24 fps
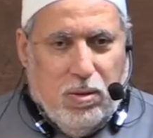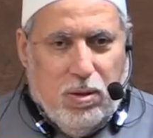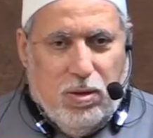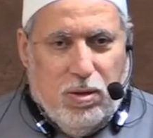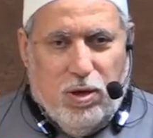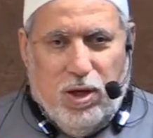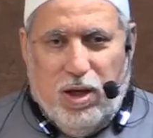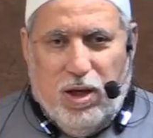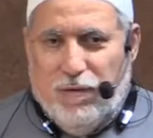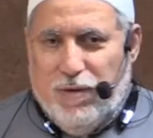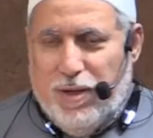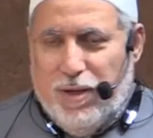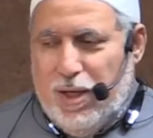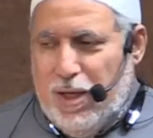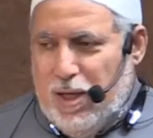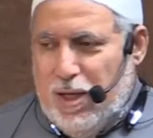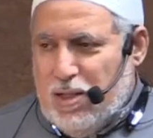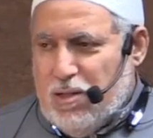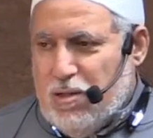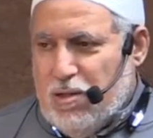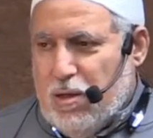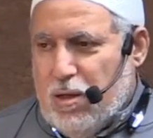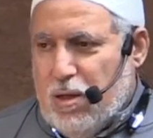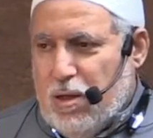You have an
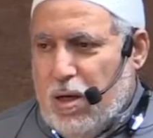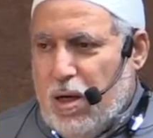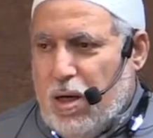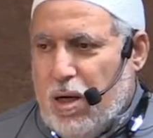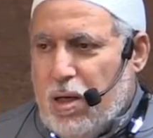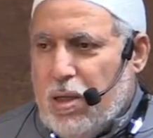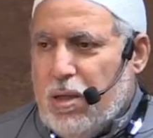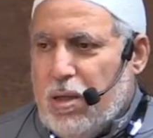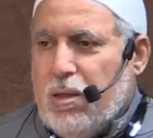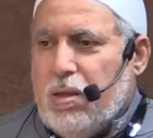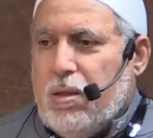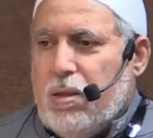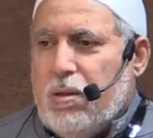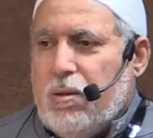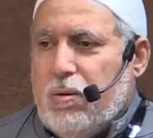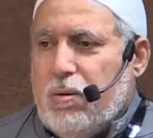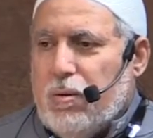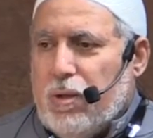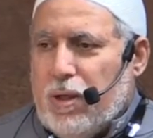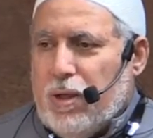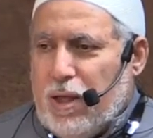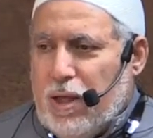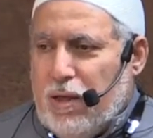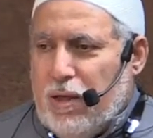extra car,
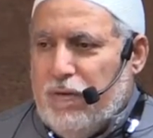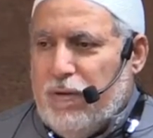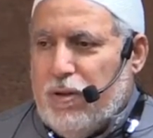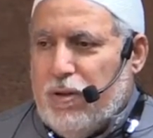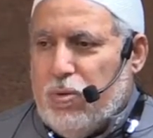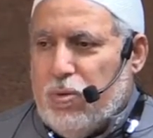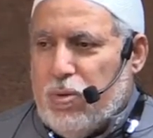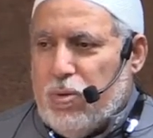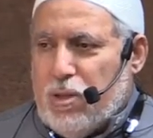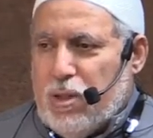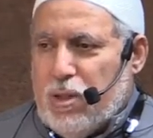give it